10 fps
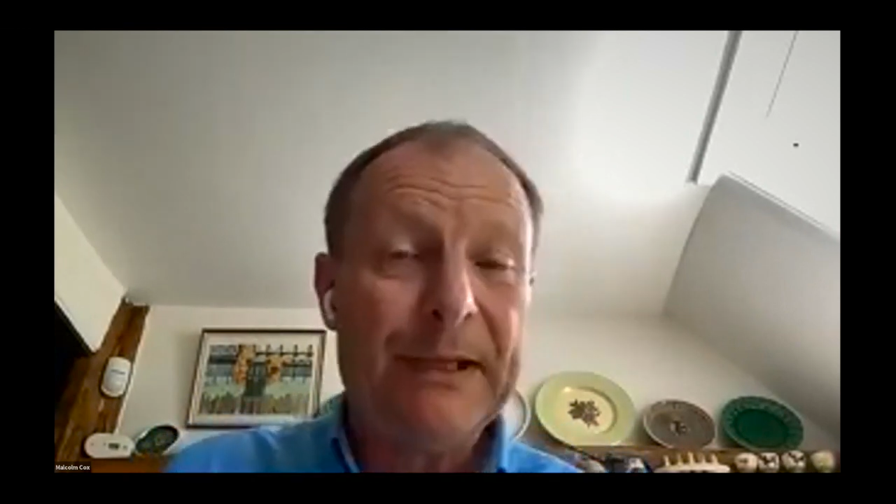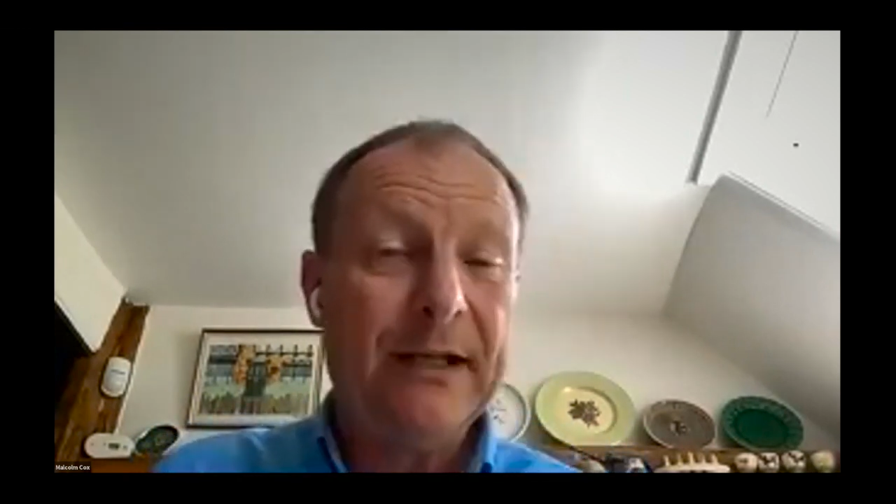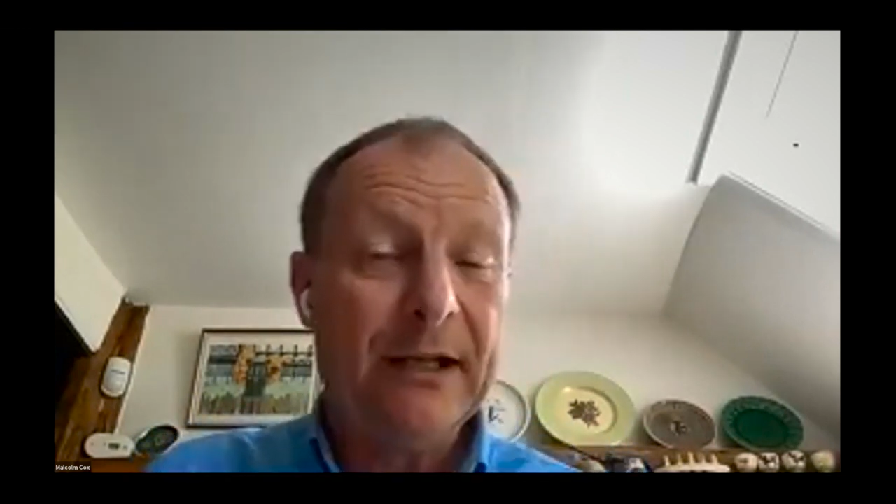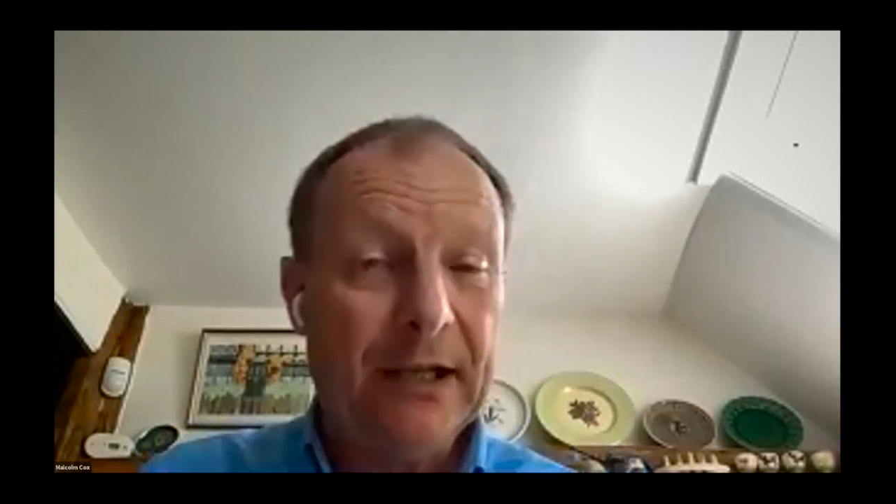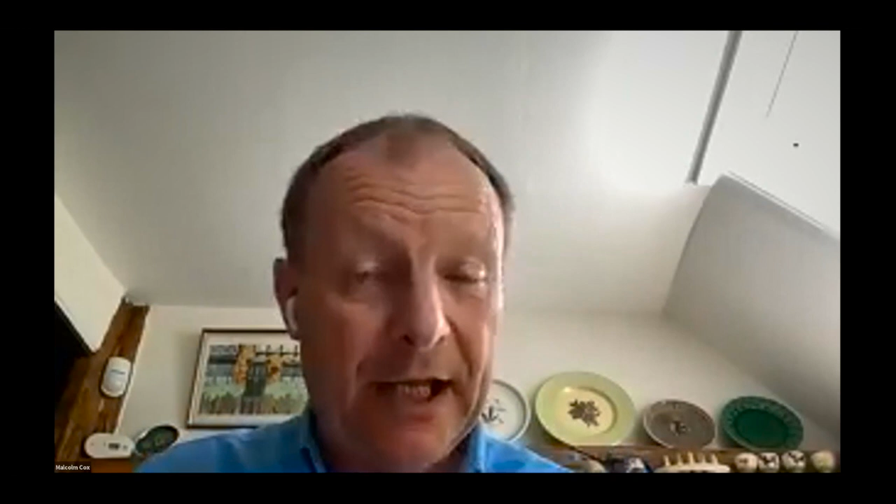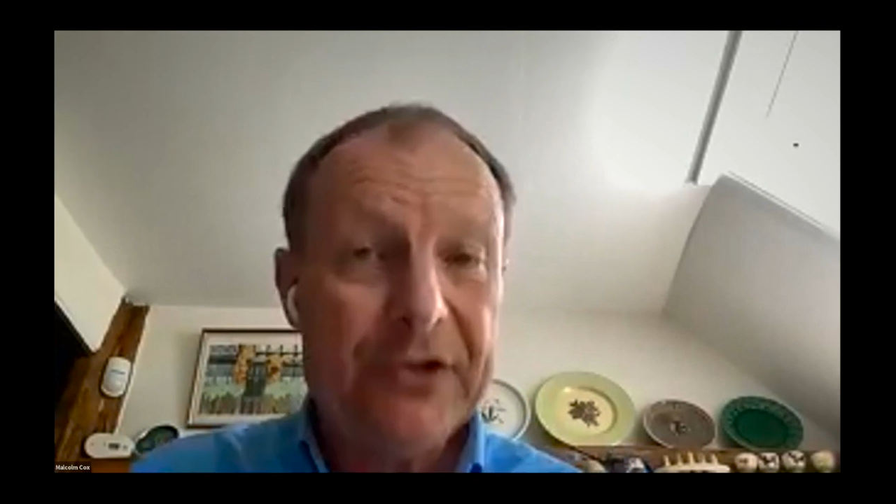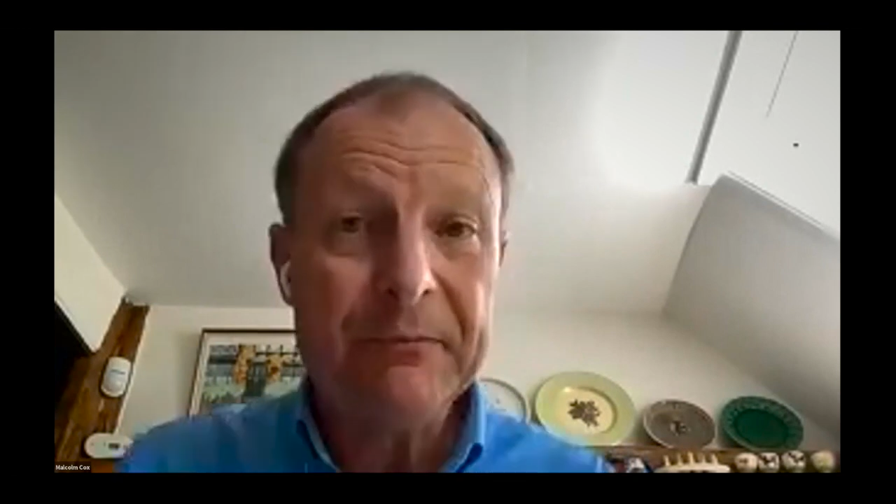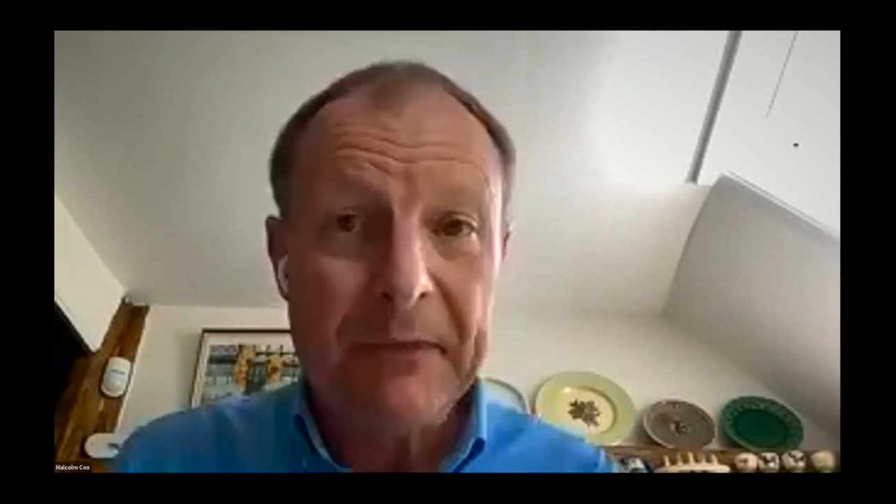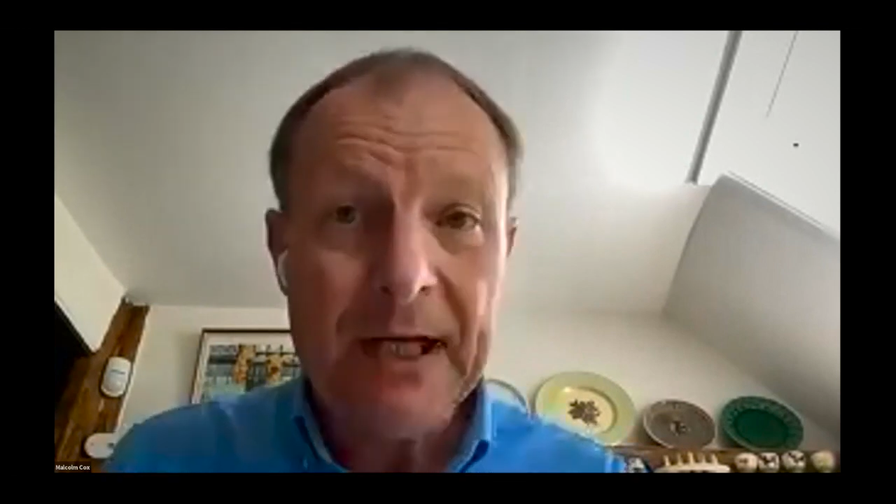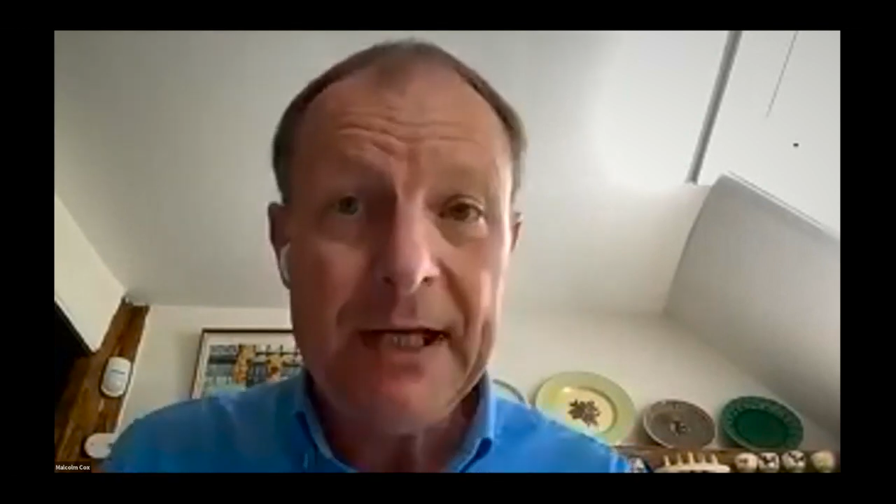in Elijah's
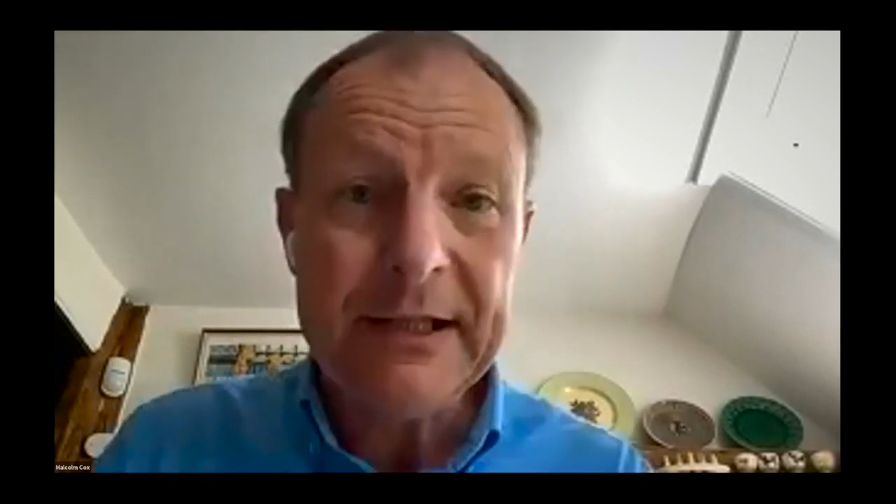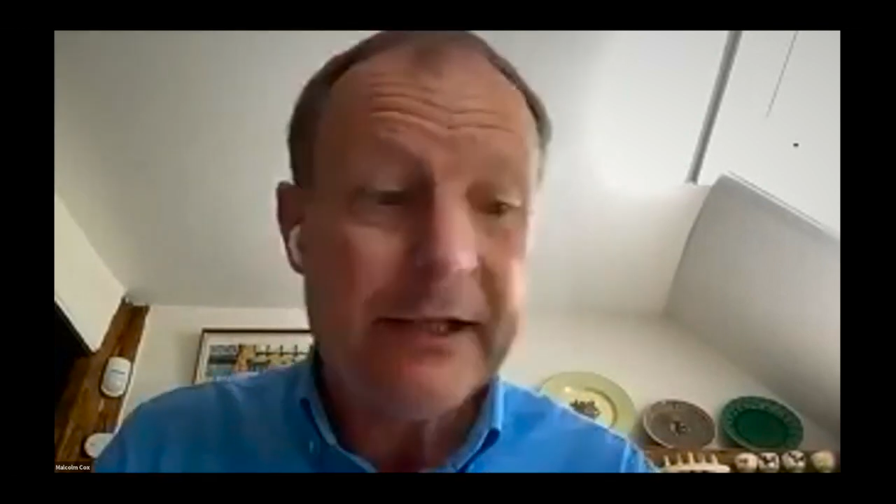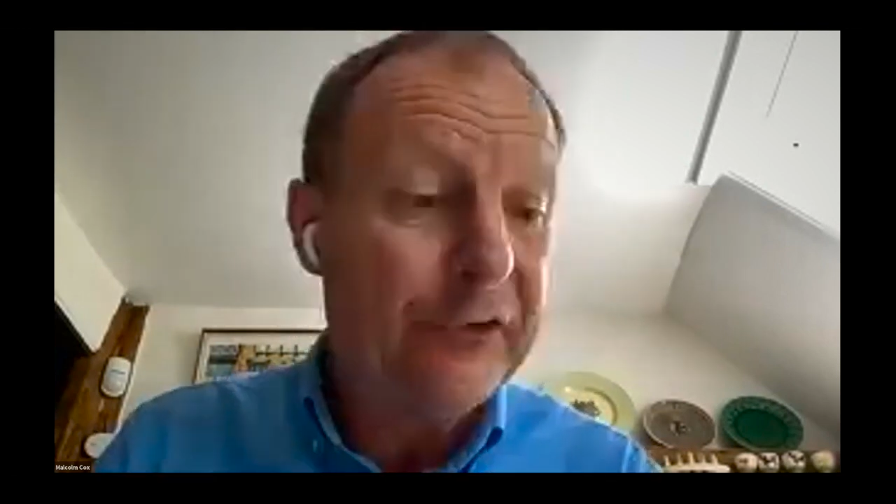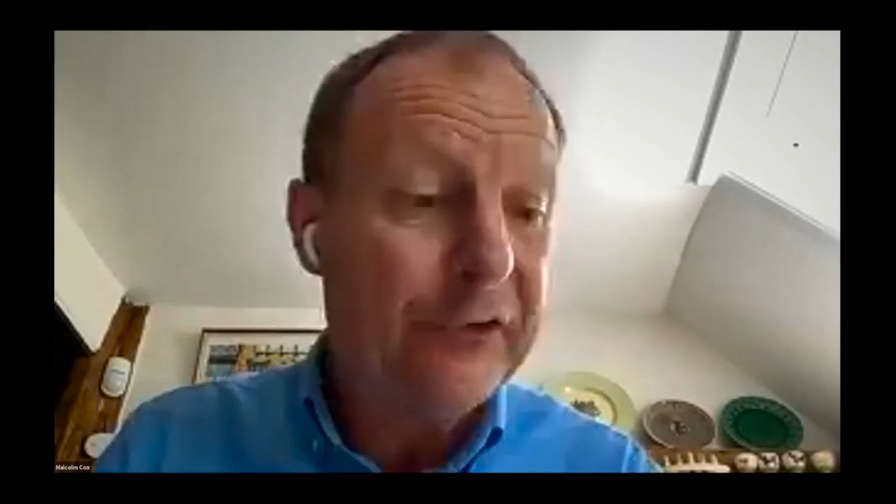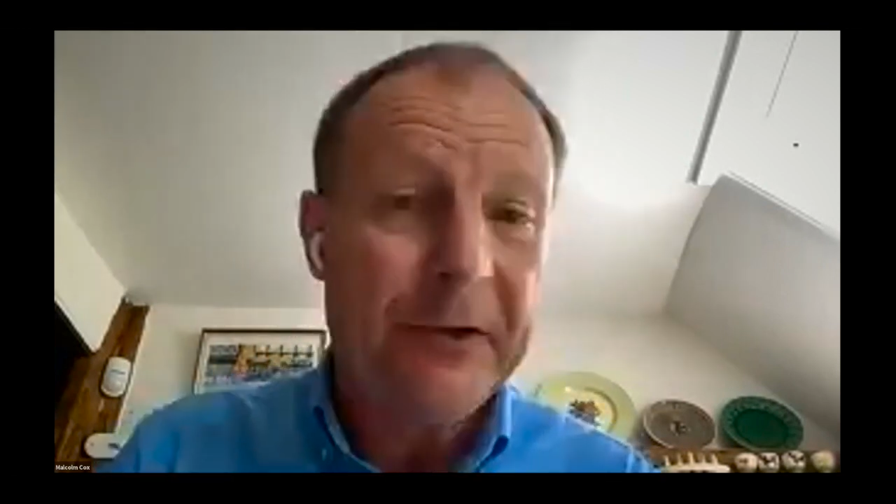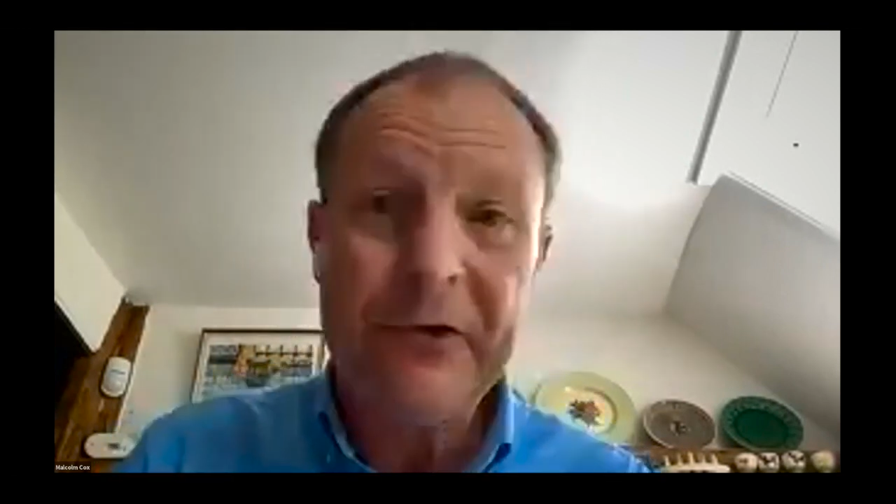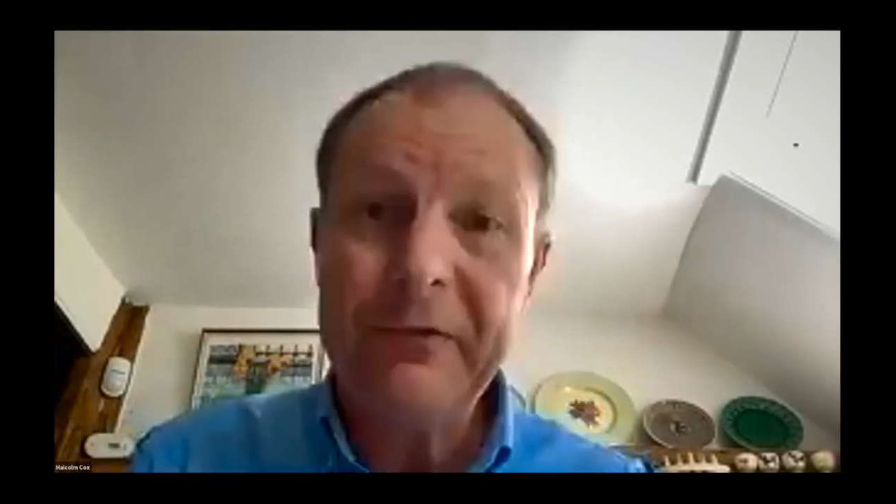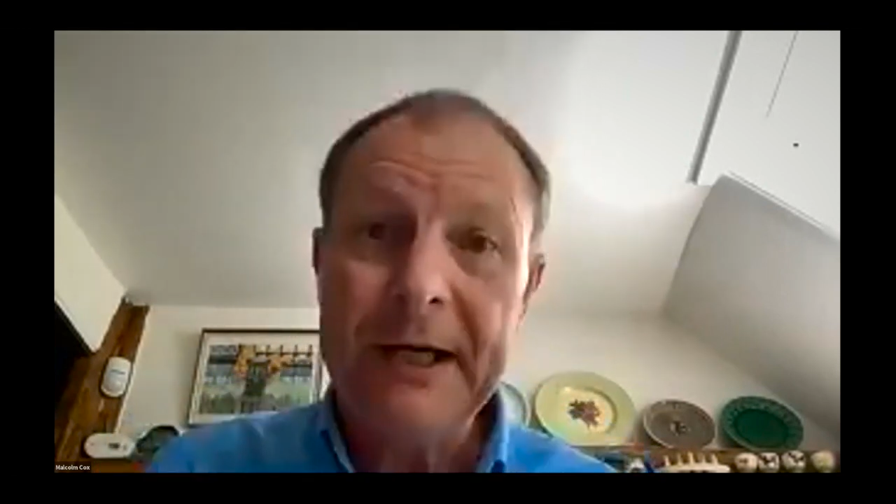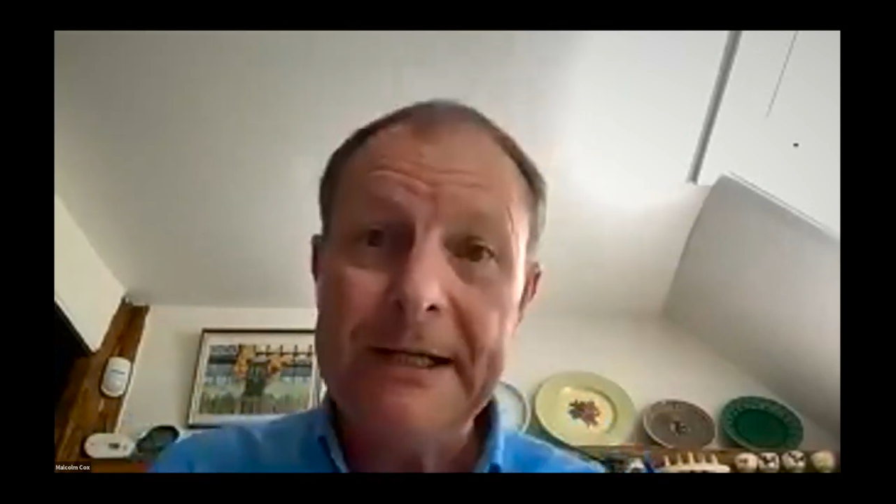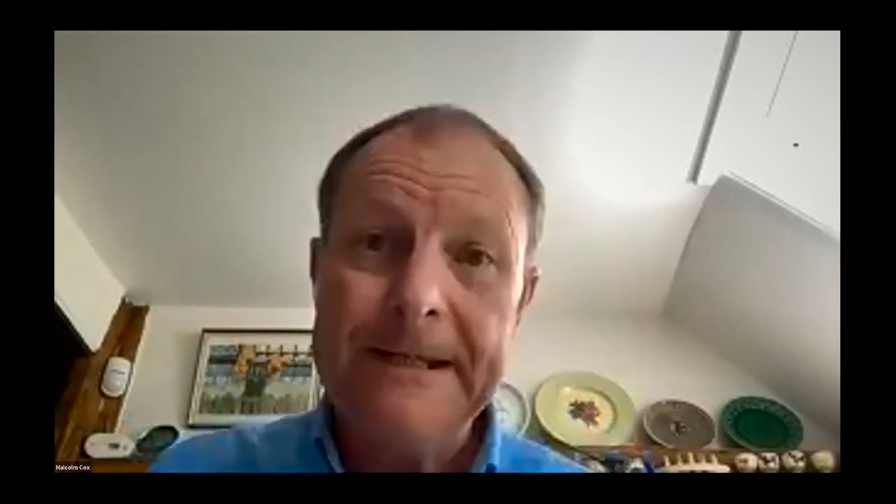mind and in the Spirit's
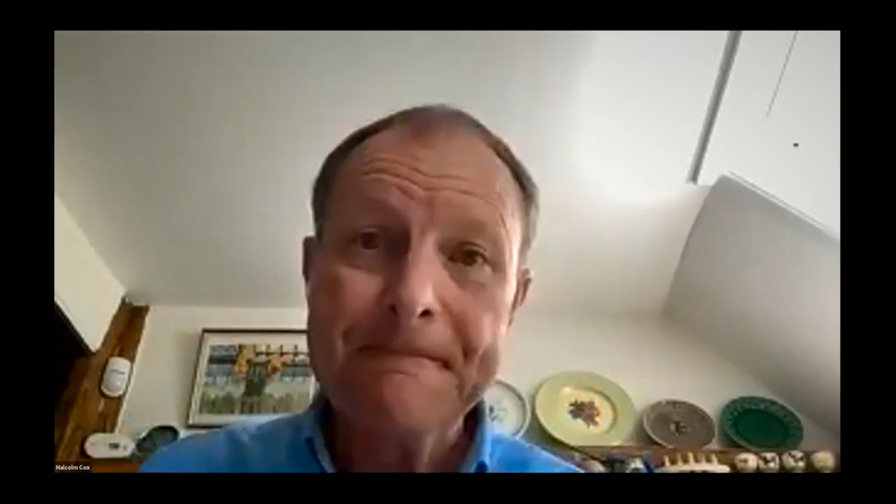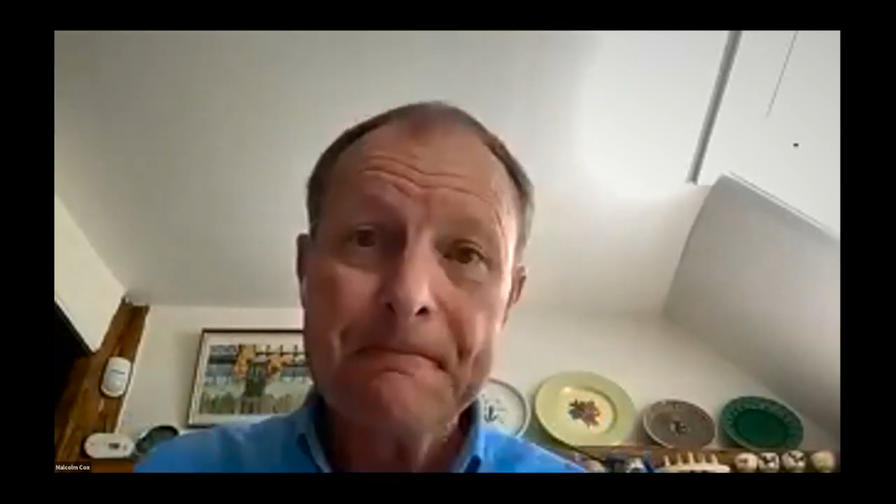mind.